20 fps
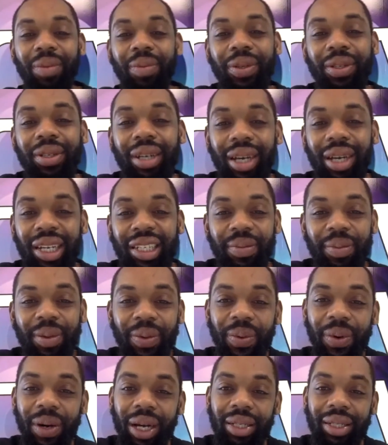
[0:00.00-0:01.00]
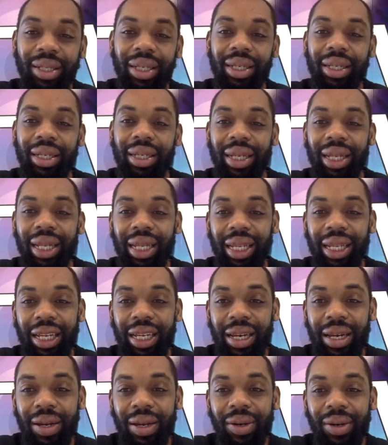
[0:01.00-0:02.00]
You guys have been watching the Lynn
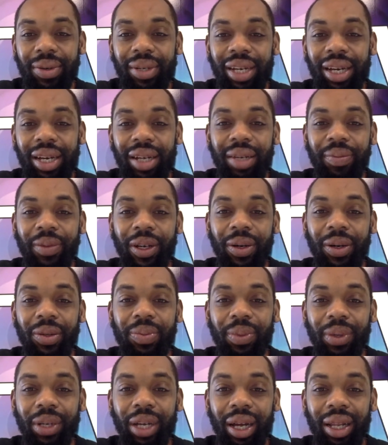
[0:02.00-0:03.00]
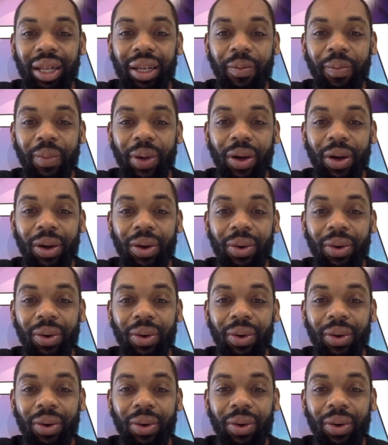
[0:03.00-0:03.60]
Lowdown. I'm your host, Makala Kabongo.